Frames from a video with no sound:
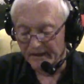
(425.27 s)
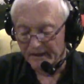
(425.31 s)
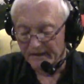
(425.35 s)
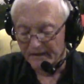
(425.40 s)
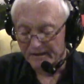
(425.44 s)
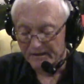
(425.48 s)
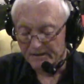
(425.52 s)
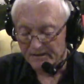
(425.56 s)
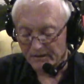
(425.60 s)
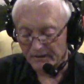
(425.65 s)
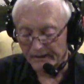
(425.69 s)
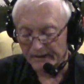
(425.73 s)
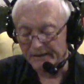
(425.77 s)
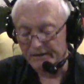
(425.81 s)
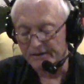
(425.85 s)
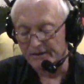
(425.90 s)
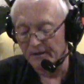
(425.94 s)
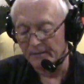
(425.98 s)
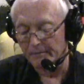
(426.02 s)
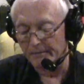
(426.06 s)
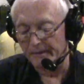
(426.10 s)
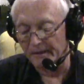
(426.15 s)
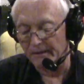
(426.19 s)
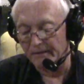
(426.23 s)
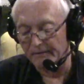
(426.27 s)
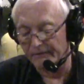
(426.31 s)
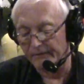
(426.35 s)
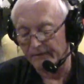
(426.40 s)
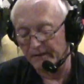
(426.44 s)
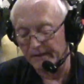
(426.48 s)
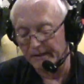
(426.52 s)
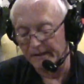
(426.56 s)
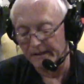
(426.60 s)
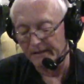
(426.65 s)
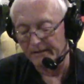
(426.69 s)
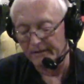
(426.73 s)
So that's going to be a
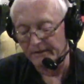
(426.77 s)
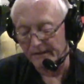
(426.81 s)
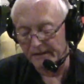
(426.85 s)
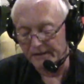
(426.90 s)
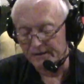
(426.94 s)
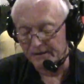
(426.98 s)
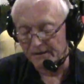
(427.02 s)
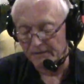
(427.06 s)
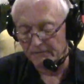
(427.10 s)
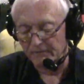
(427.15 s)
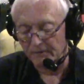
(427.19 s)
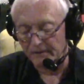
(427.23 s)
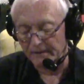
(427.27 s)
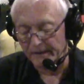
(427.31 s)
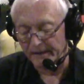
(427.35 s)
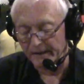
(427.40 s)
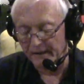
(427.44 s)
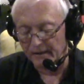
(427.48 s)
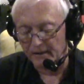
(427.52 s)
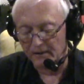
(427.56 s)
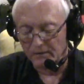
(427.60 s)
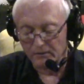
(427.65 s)
very interesting one there.